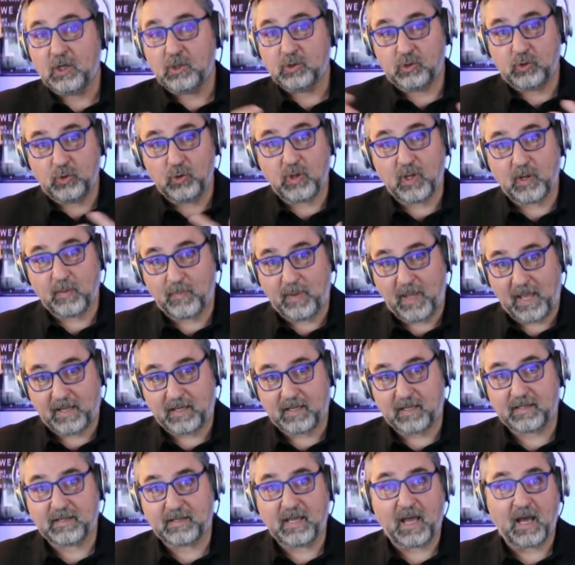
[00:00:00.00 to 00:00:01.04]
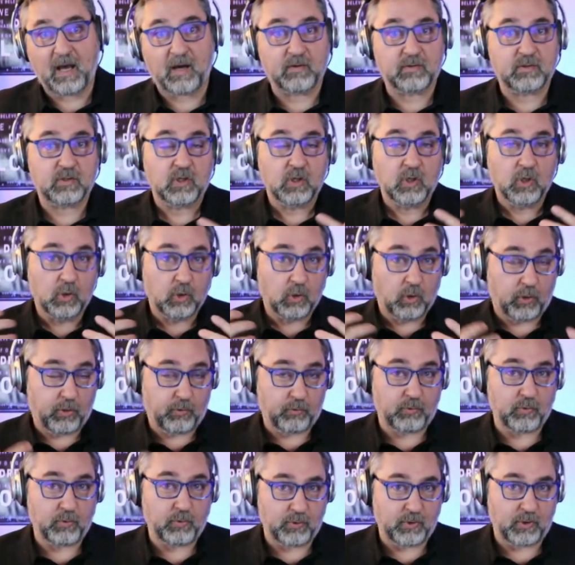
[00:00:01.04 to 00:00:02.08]
to their bank account
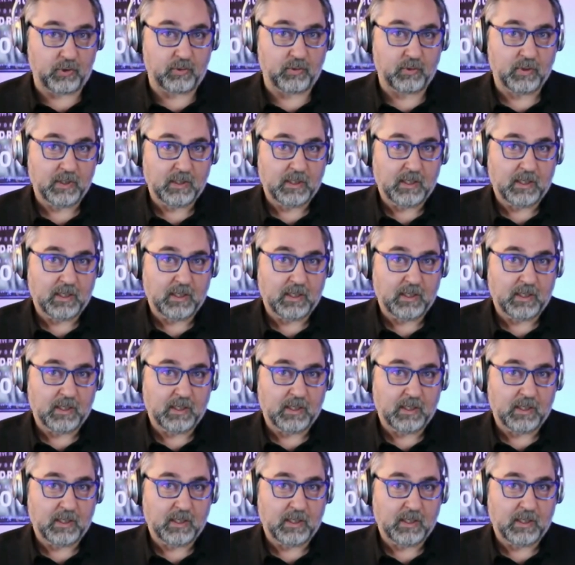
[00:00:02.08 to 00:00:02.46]
through you.